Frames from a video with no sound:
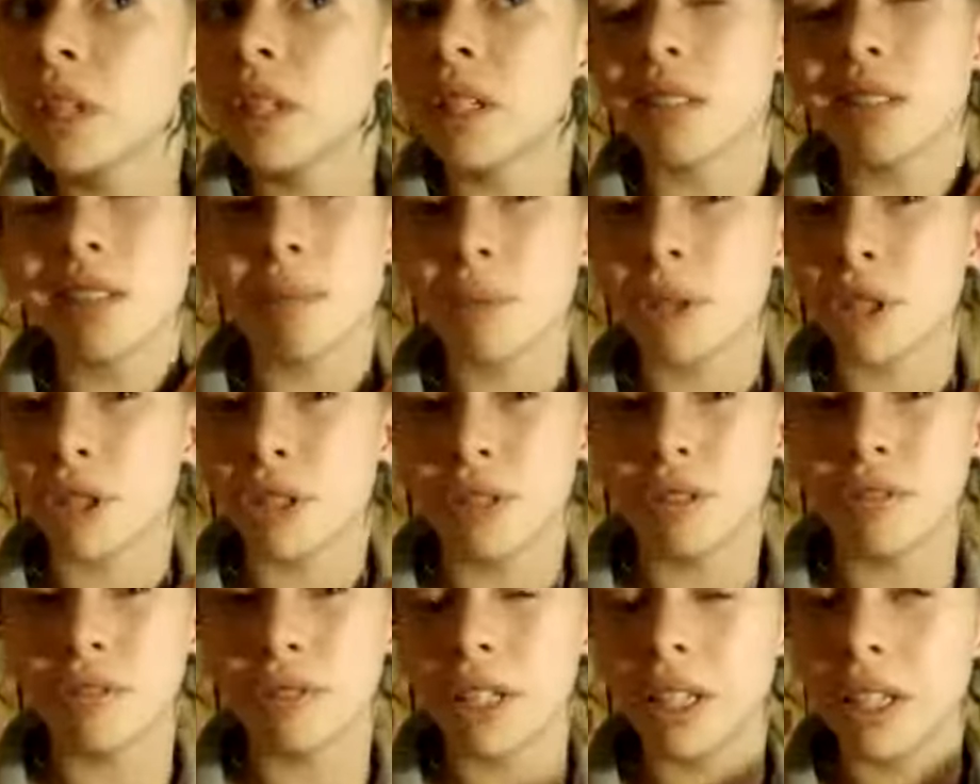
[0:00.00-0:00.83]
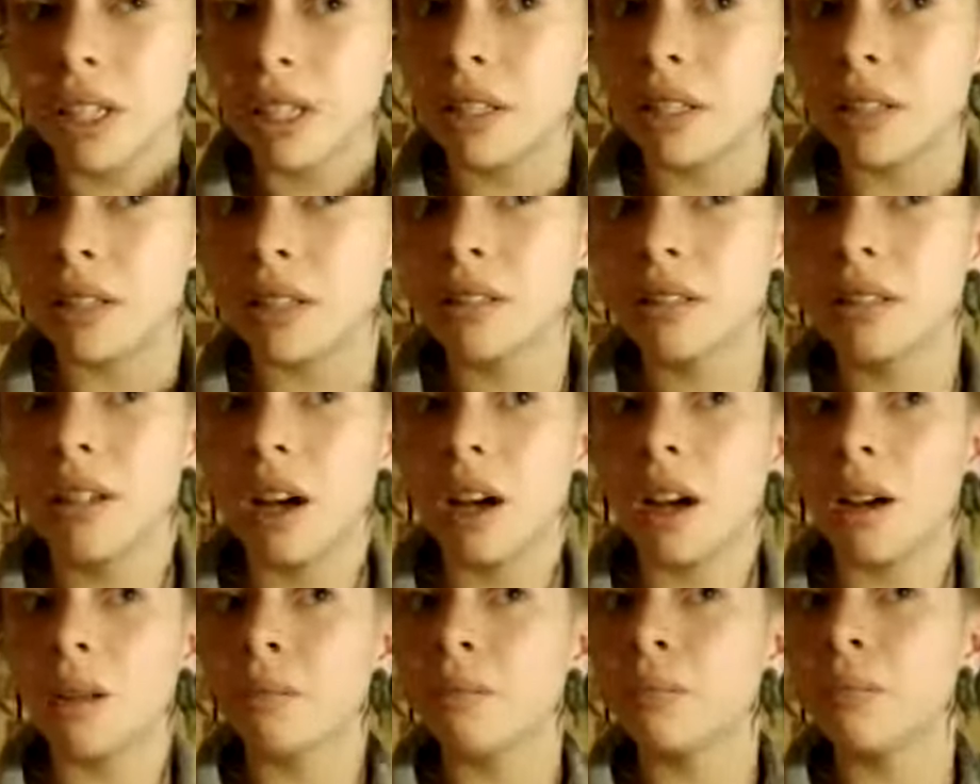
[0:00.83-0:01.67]
It's up to you really.
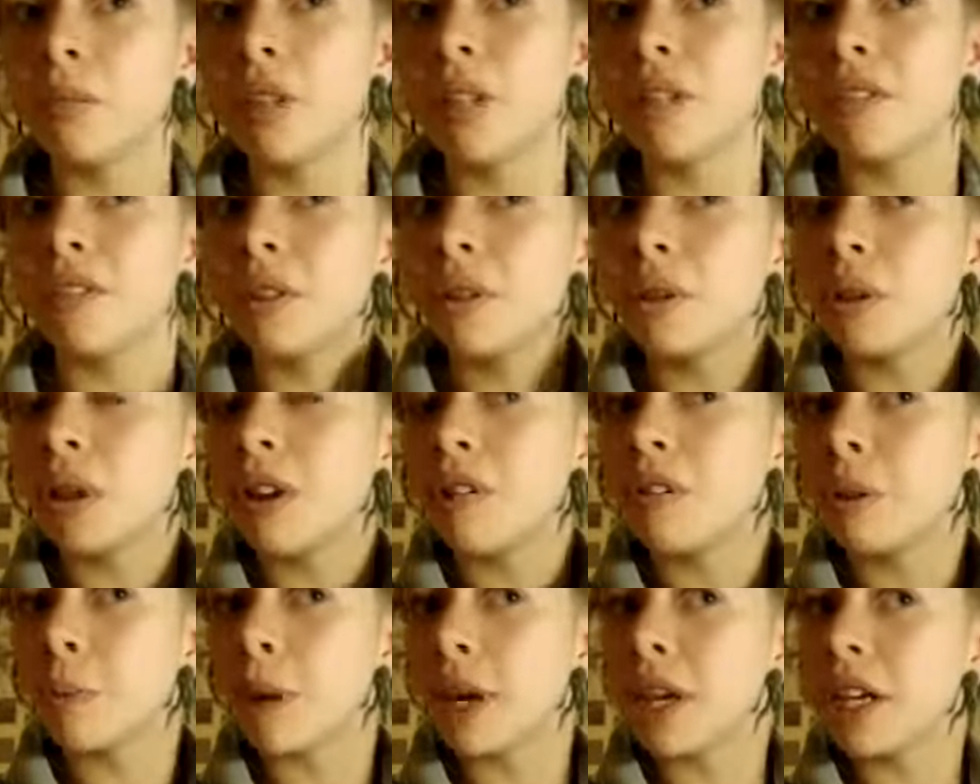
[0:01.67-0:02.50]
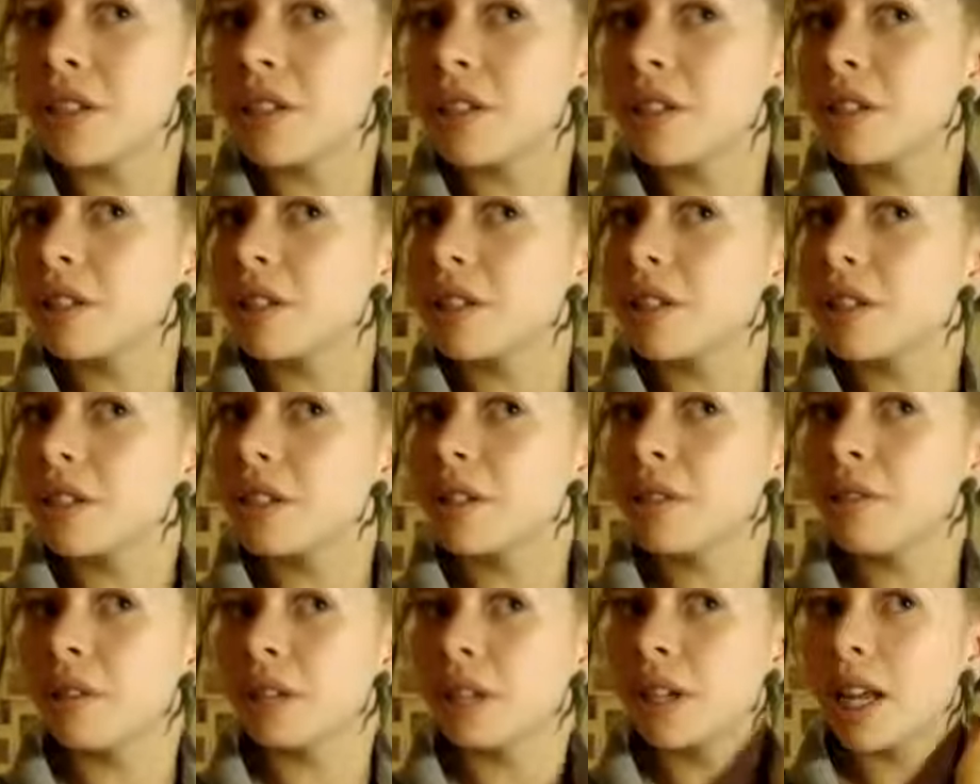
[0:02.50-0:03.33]
If you have the patience to
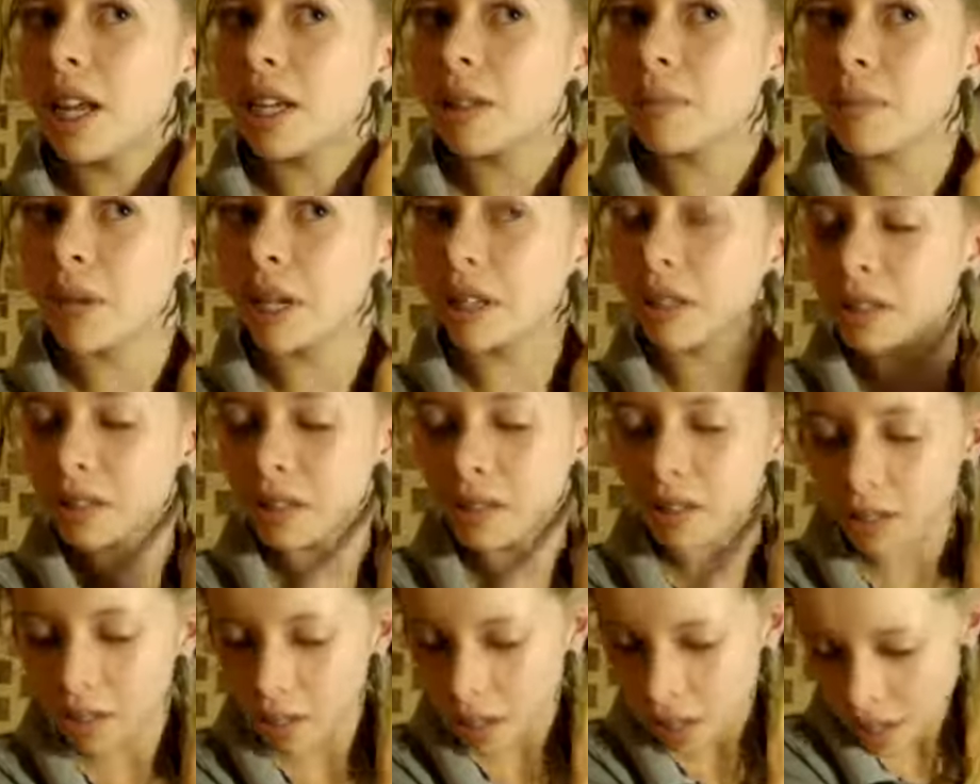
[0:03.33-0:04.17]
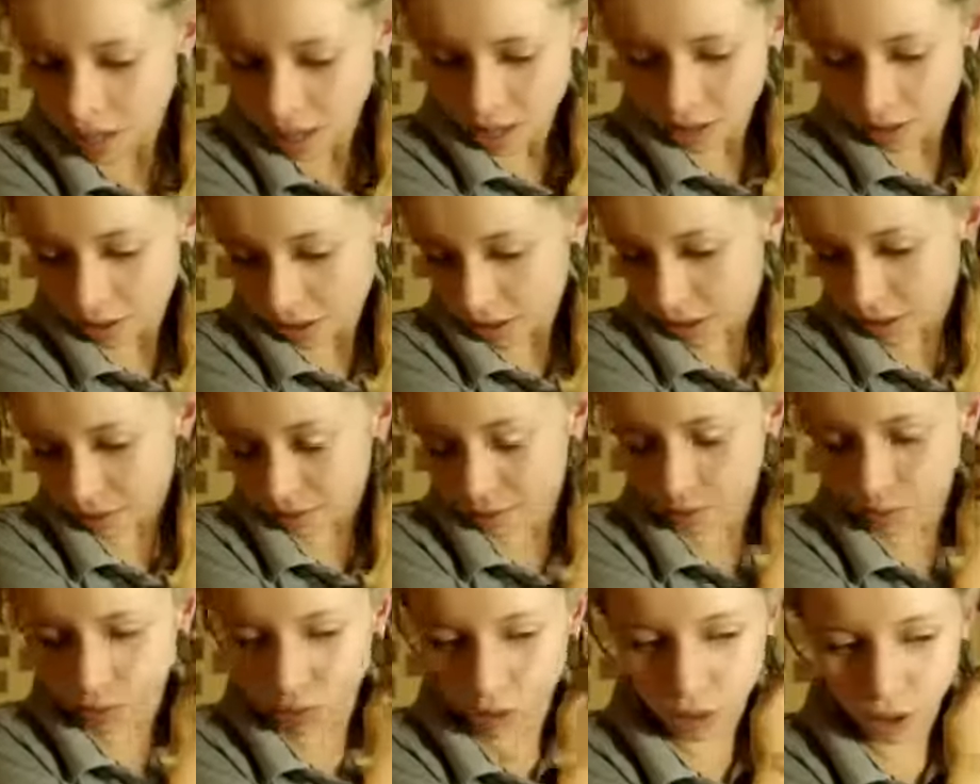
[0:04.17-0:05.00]
do neglect method,
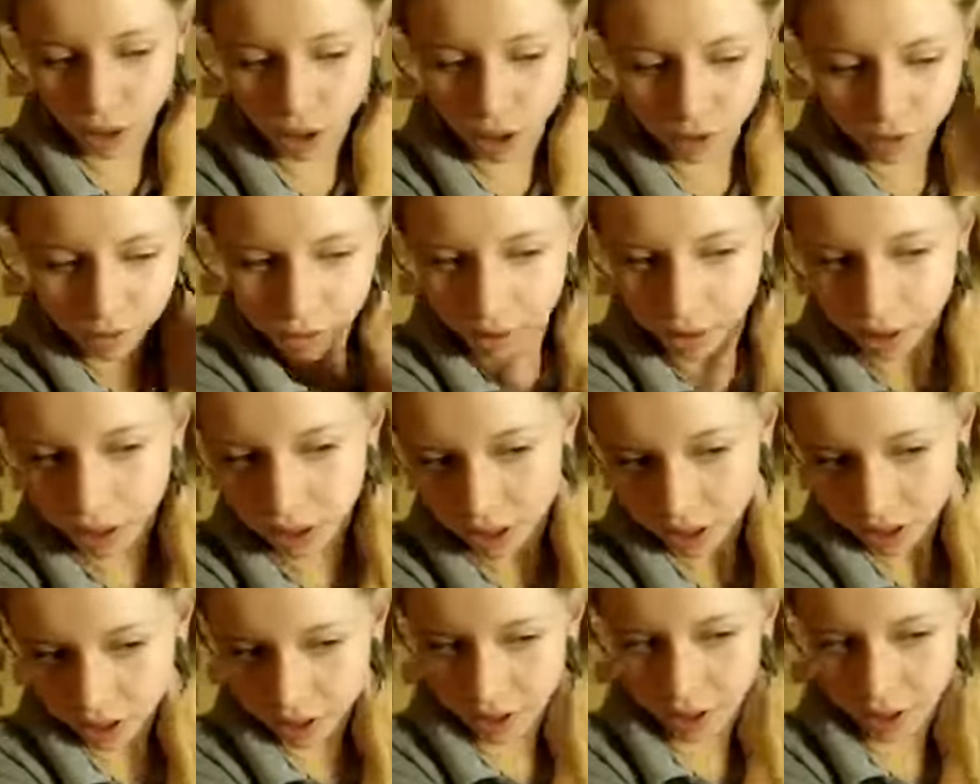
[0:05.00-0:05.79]
then go for it.